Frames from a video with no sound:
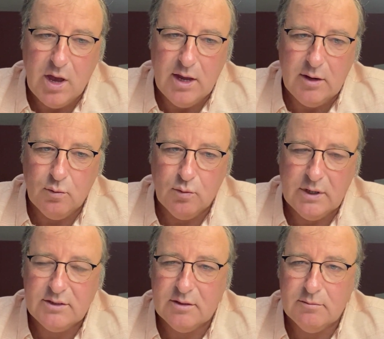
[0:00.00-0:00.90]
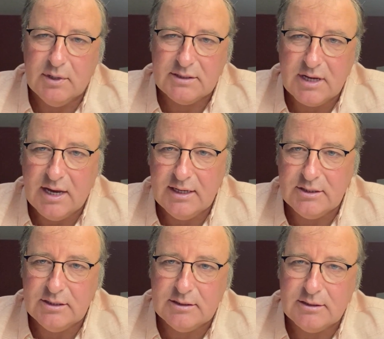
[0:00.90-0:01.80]
And worked in bus
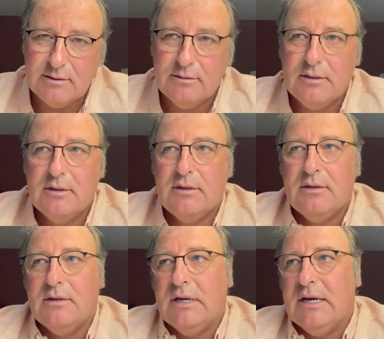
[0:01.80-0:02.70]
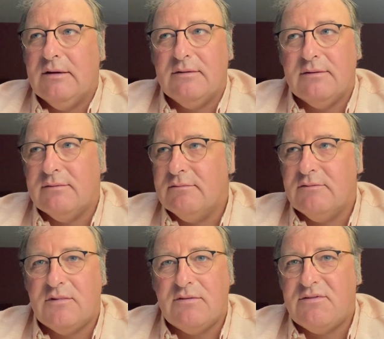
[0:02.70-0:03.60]
garages,
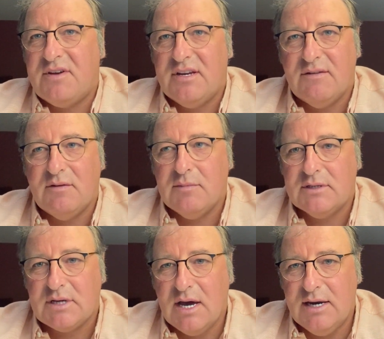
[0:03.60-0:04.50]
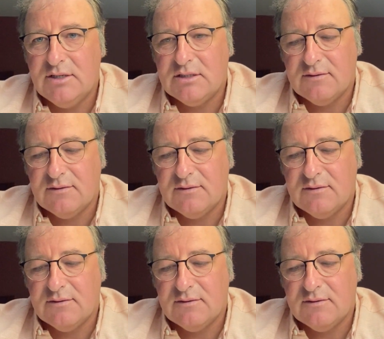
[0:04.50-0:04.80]
3 different bus garages.